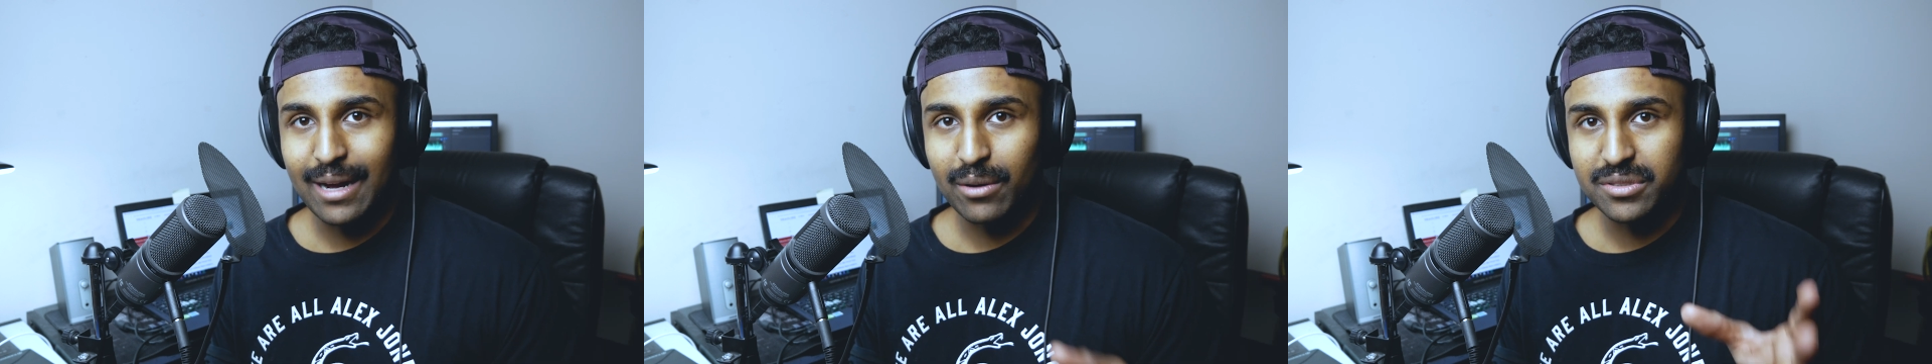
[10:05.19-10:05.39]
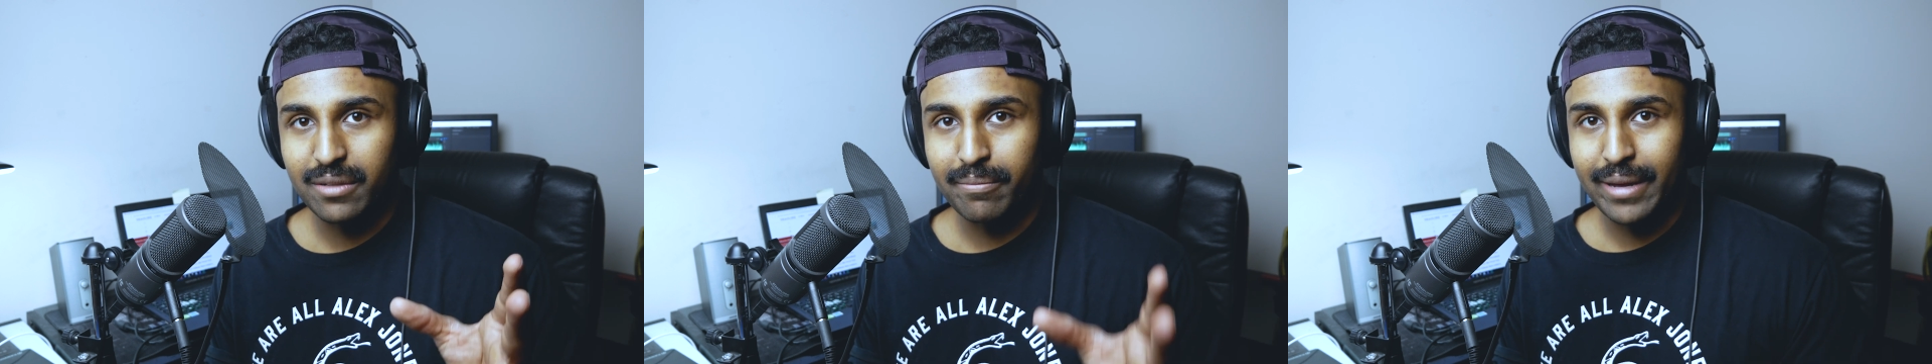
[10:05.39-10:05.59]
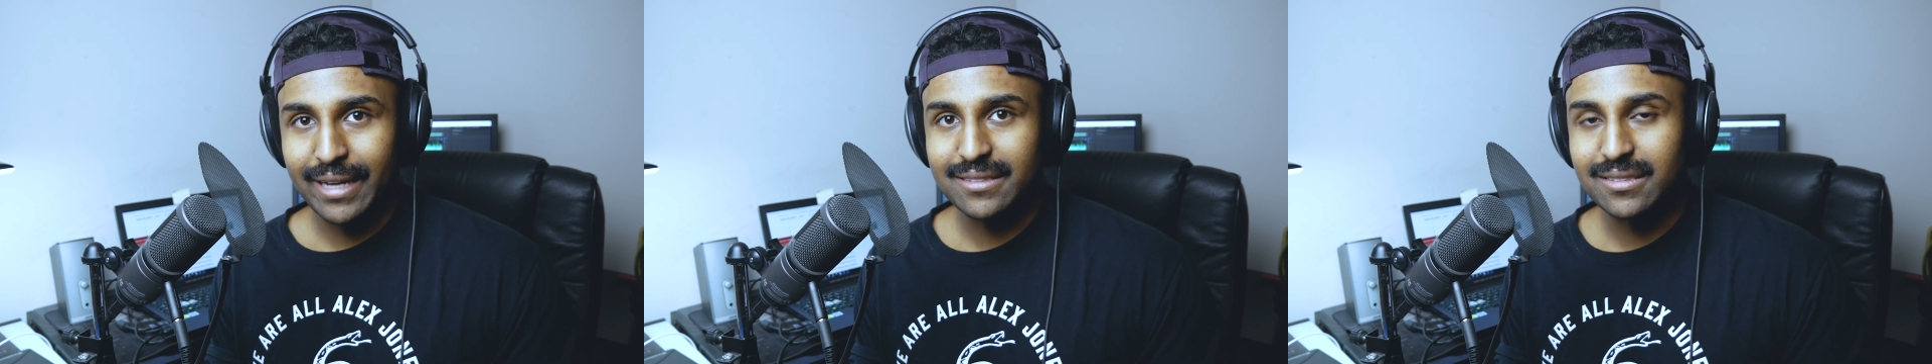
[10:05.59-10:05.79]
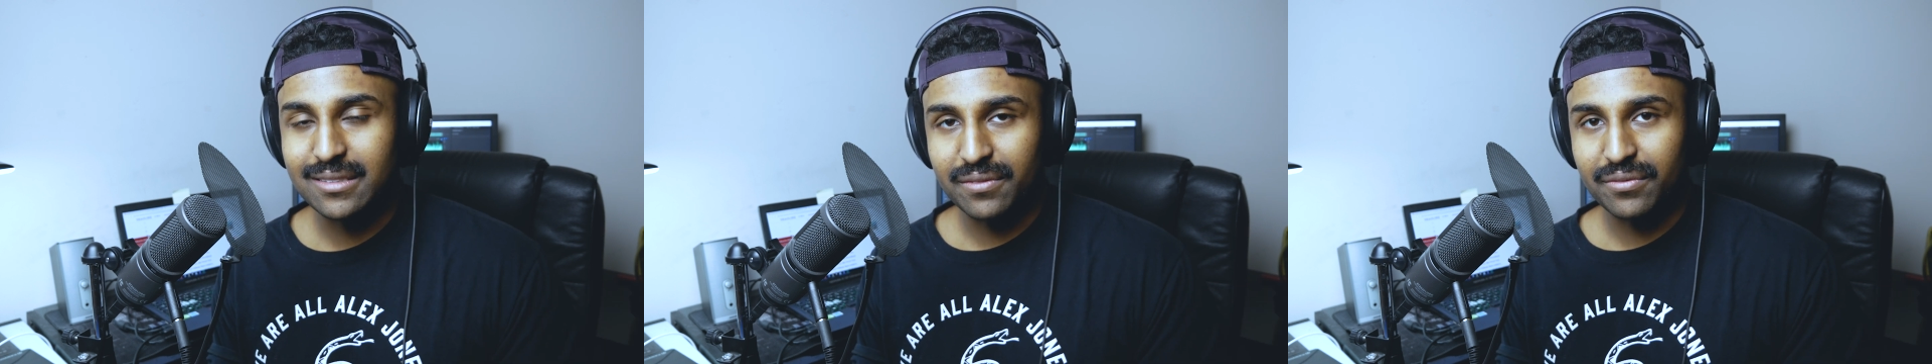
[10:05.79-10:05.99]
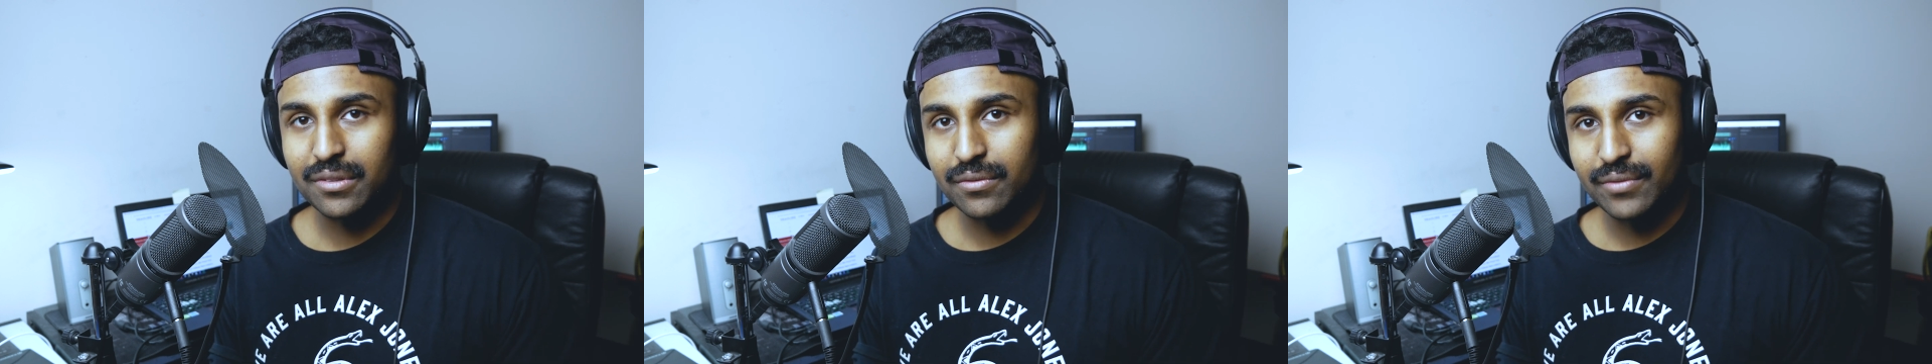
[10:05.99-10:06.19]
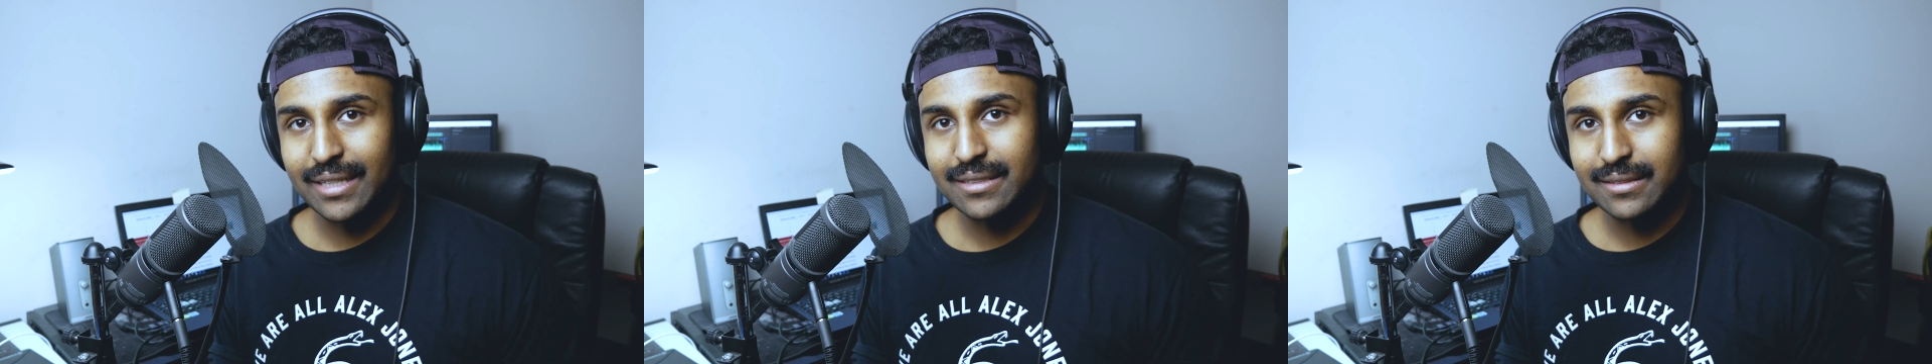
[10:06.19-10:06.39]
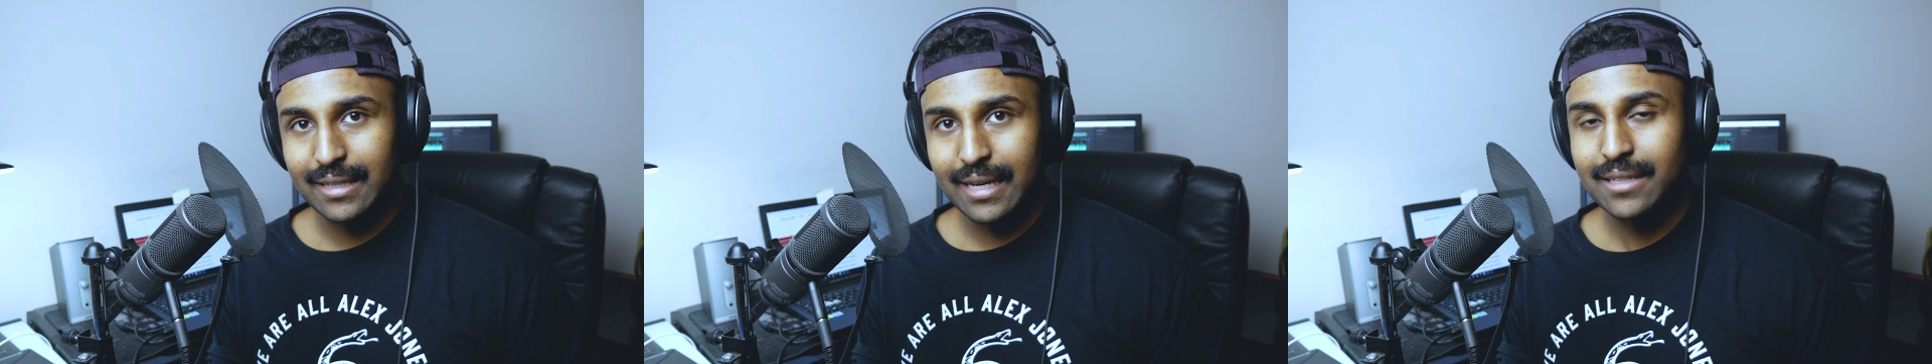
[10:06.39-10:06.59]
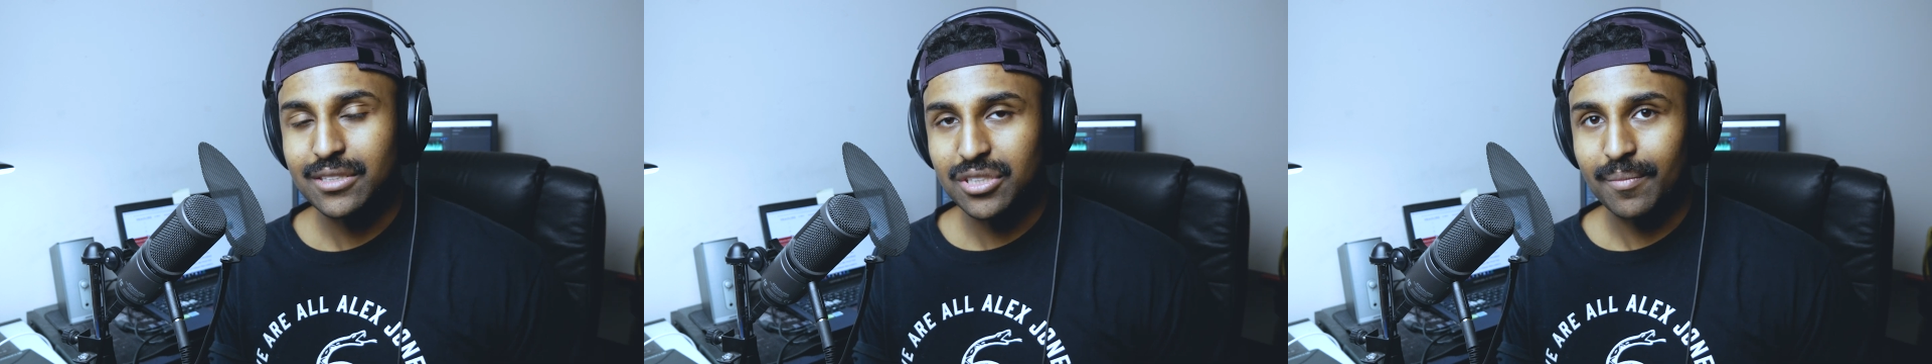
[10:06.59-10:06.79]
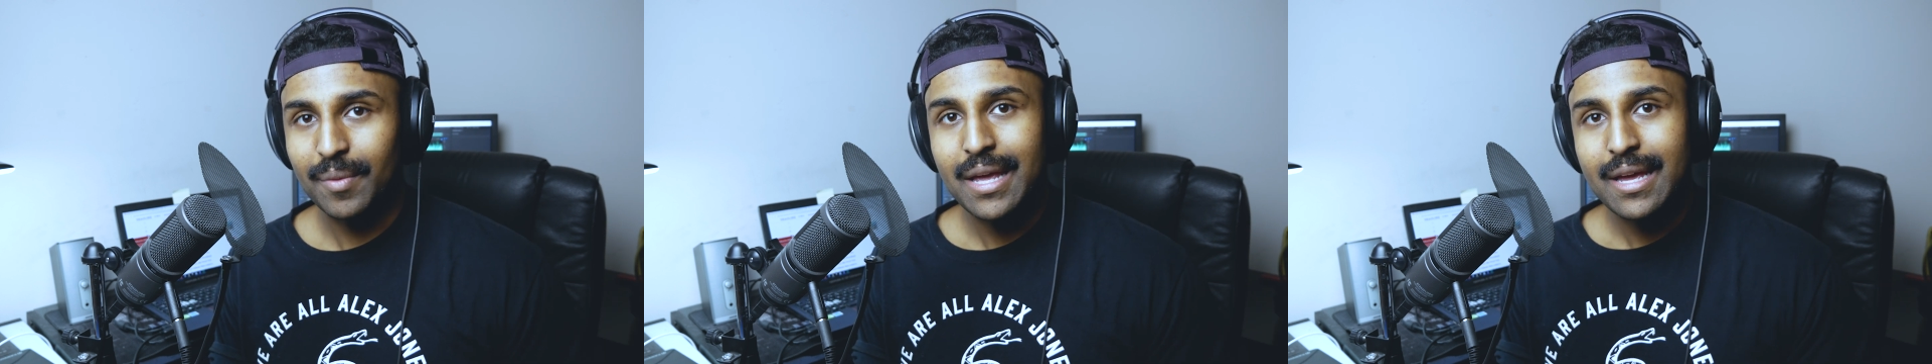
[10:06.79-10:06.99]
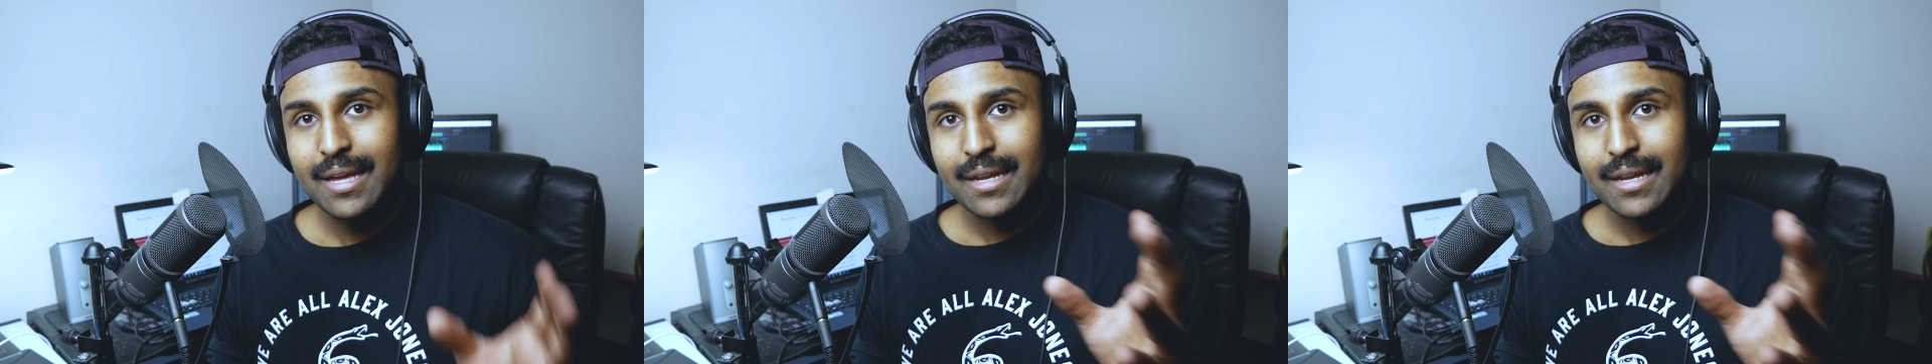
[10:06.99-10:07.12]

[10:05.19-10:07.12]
That was the basis of the investigation.